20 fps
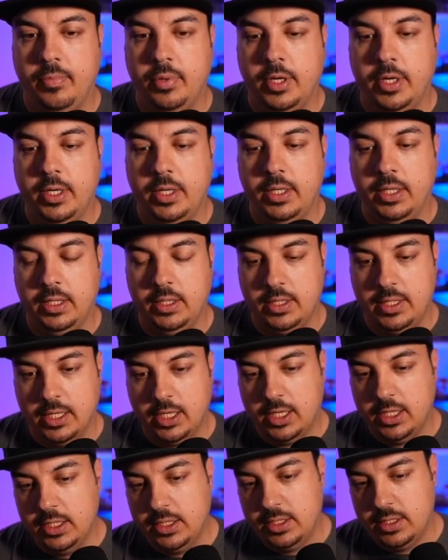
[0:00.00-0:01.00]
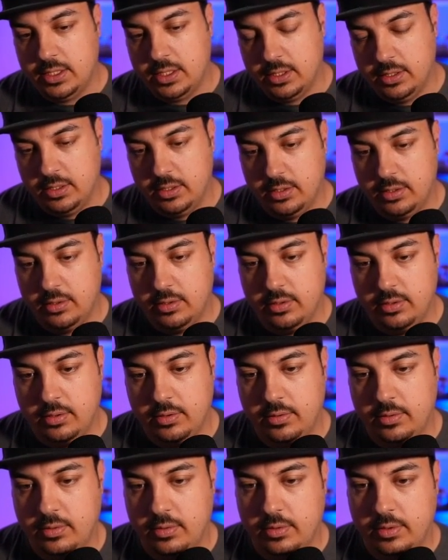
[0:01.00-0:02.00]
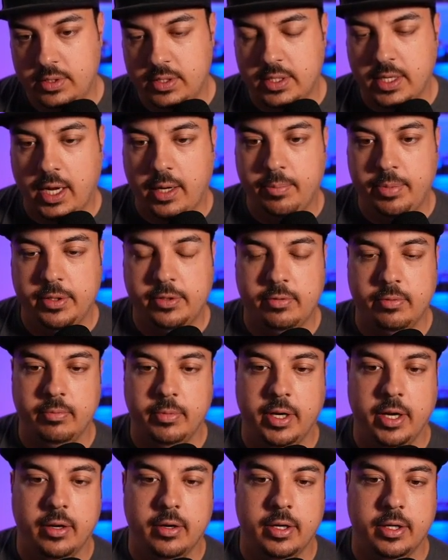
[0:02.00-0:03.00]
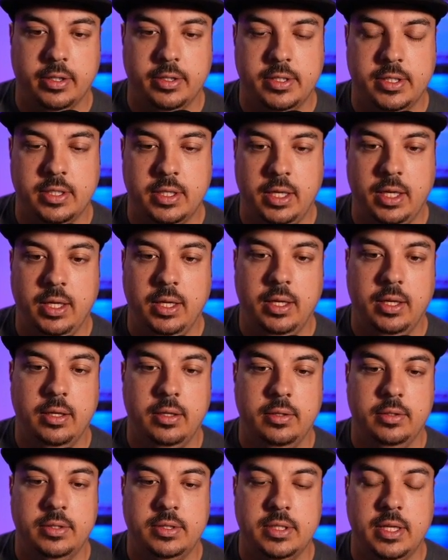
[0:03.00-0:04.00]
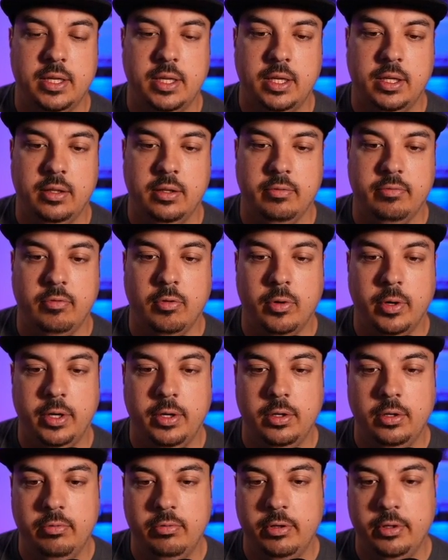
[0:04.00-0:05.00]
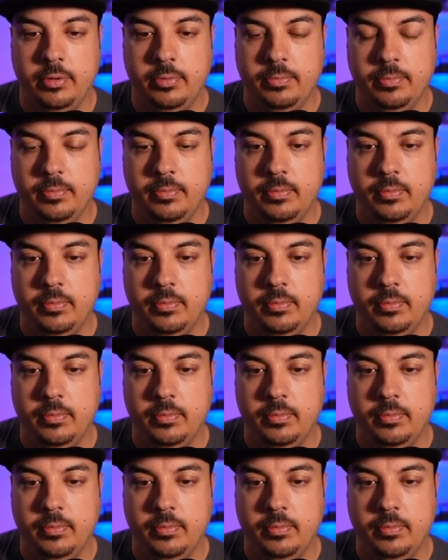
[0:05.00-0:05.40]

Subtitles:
but it does stop us from guaranteeing sending the void over.